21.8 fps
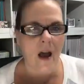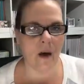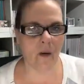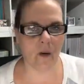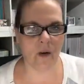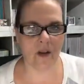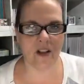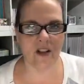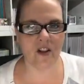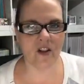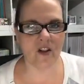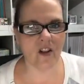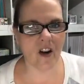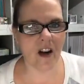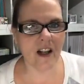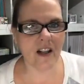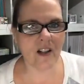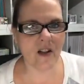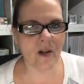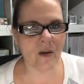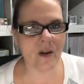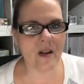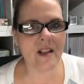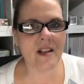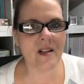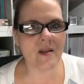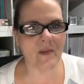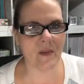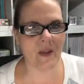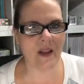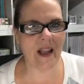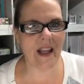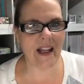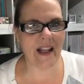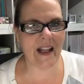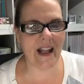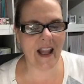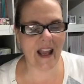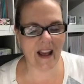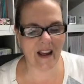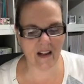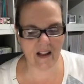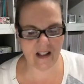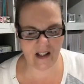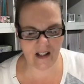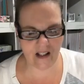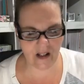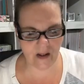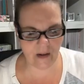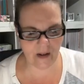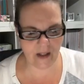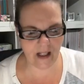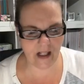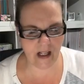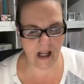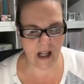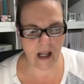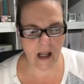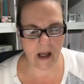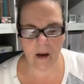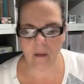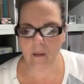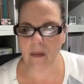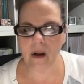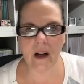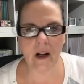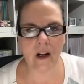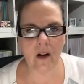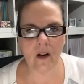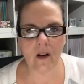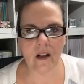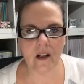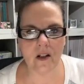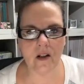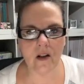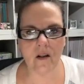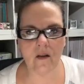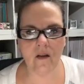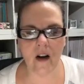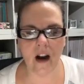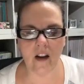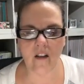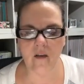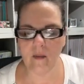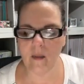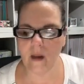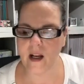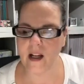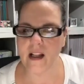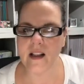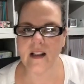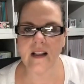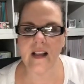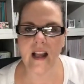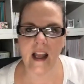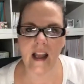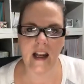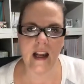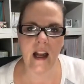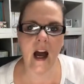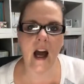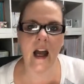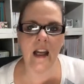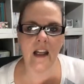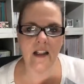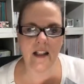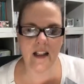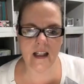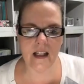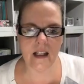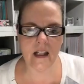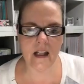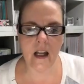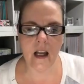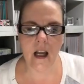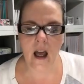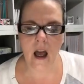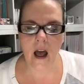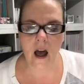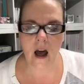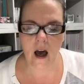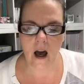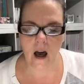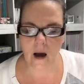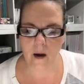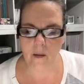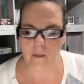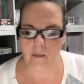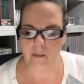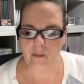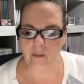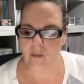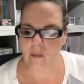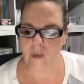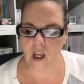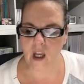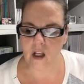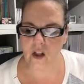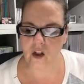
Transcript: I wasn't trying to explain how to do it, but it only took five minutes and I did um,